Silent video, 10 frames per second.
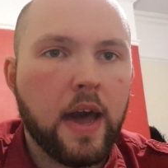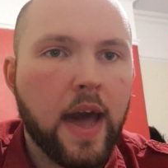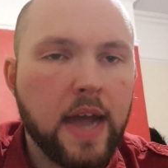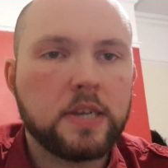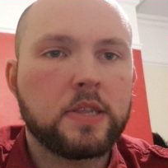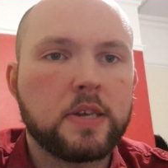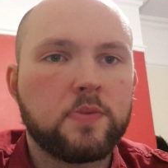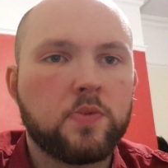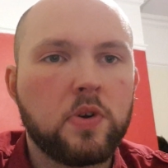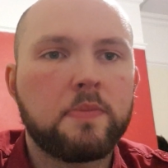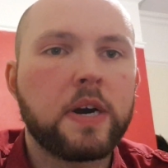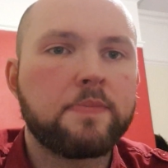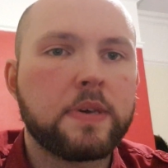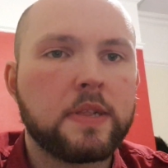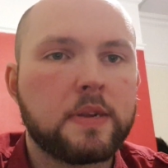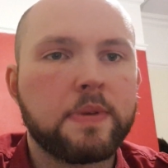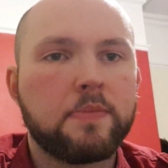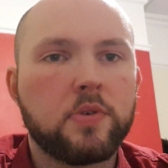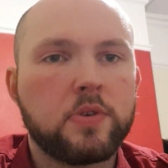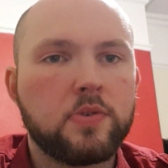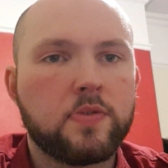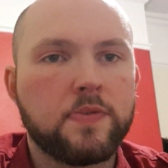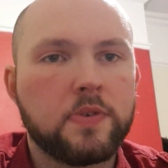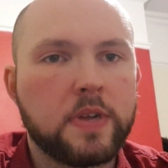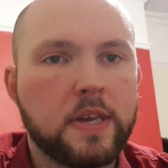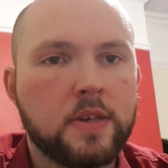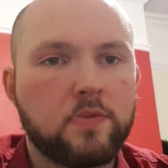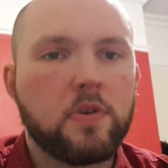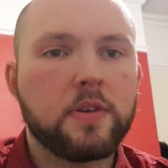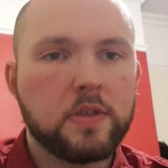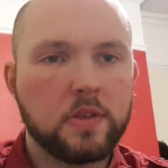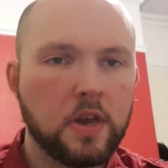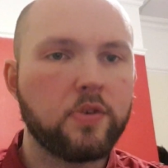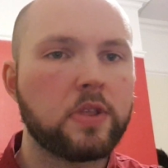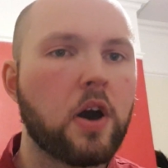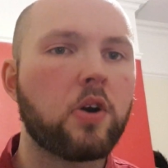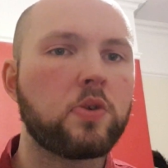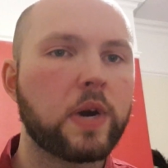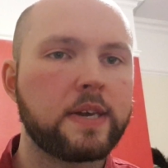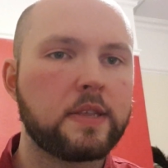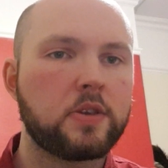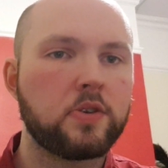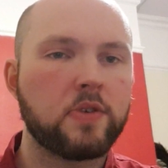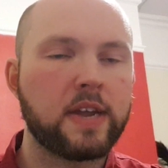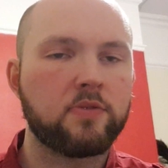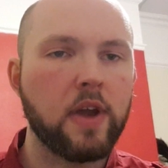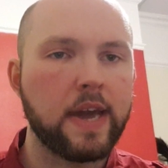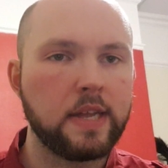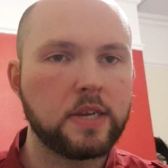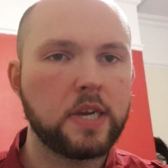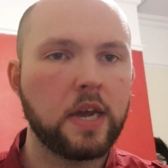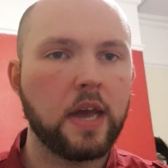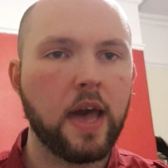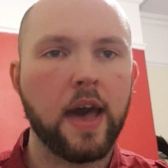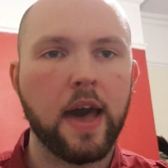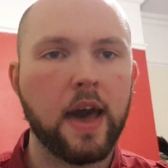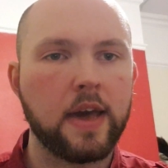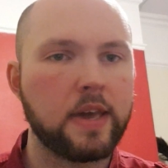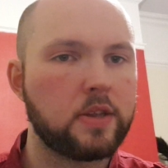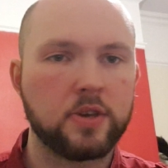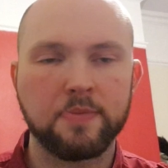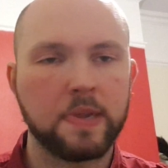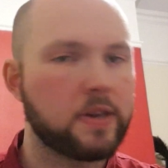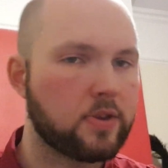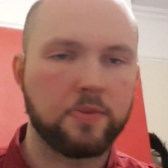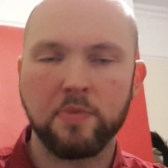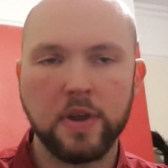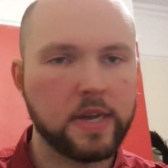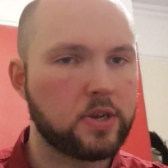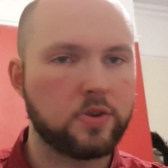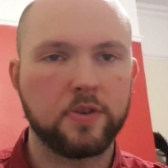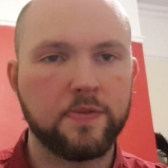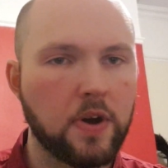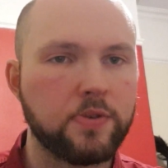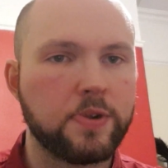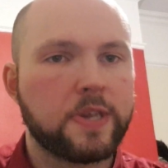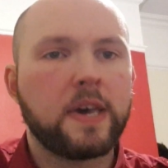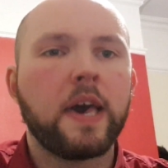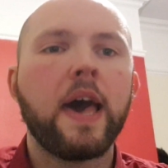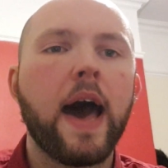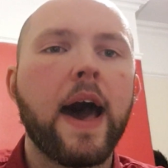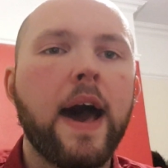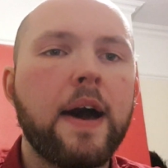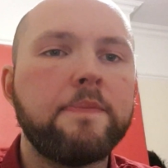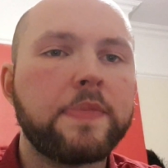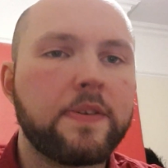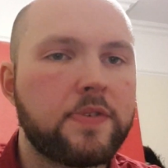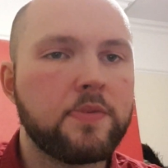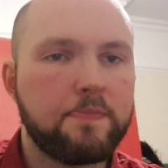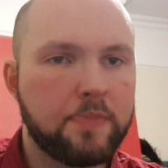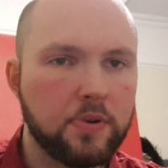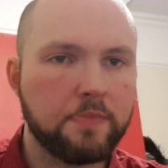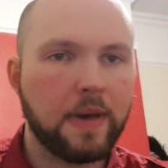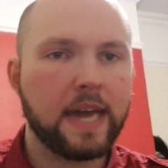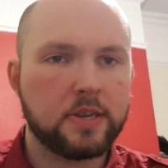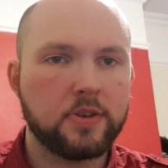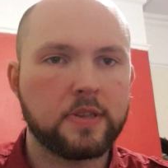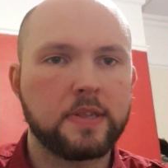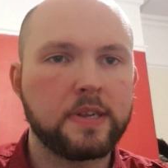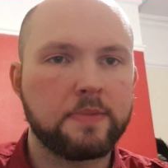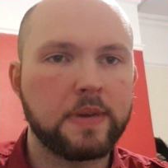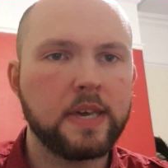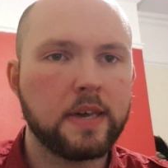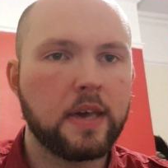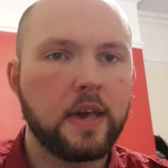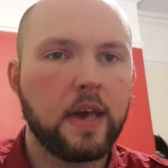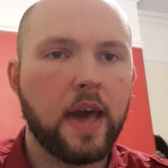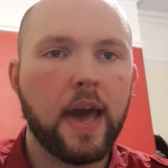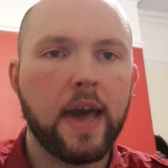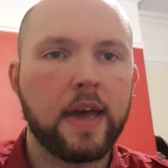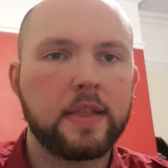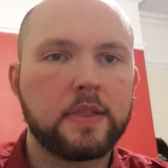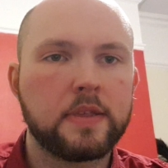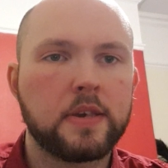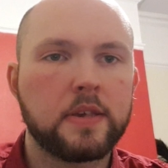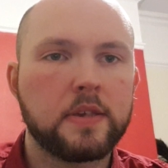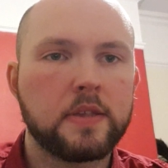Actually, what might be a little bit more useful is, rather than going the whole way into your end range in your split or your bridge or your fold, if you pull back just a little bit and